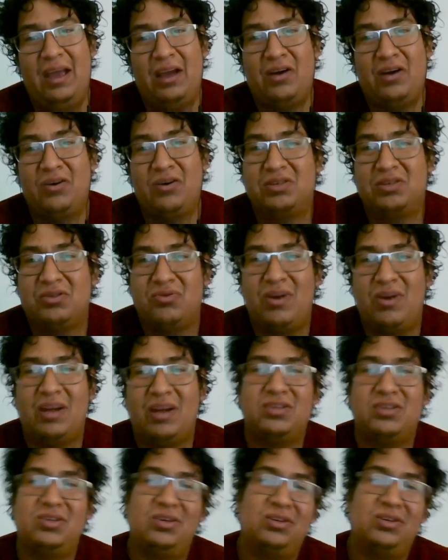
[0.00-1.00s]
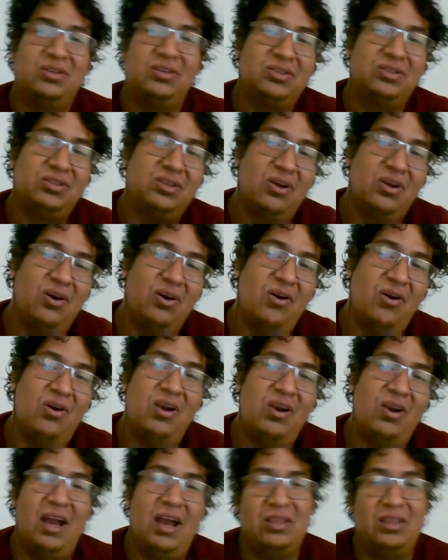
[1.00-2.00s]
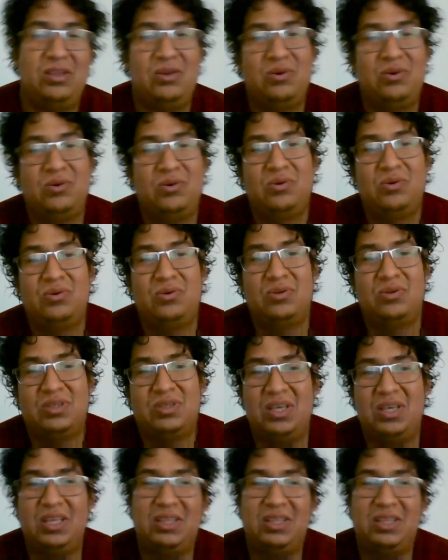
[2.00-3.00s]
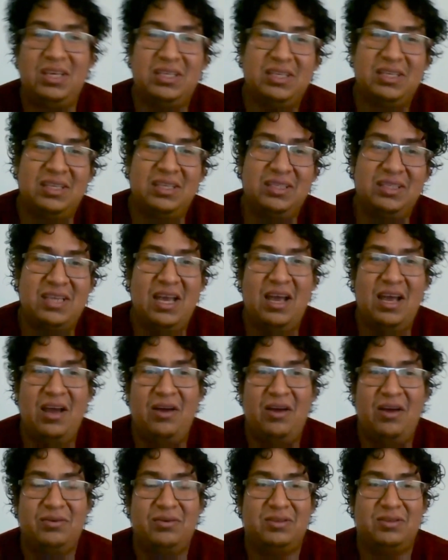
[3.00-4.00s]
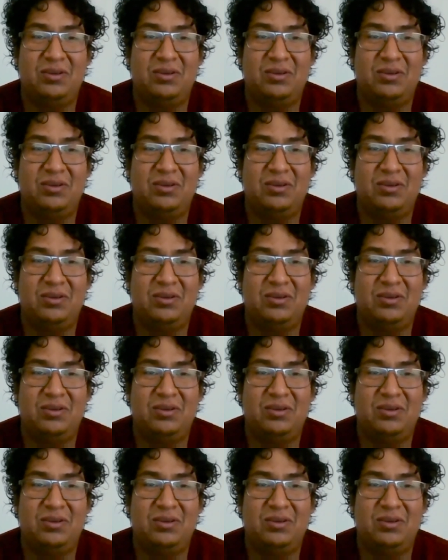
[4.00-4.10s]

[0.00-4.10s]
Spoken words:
constructions, old and new cities and towns.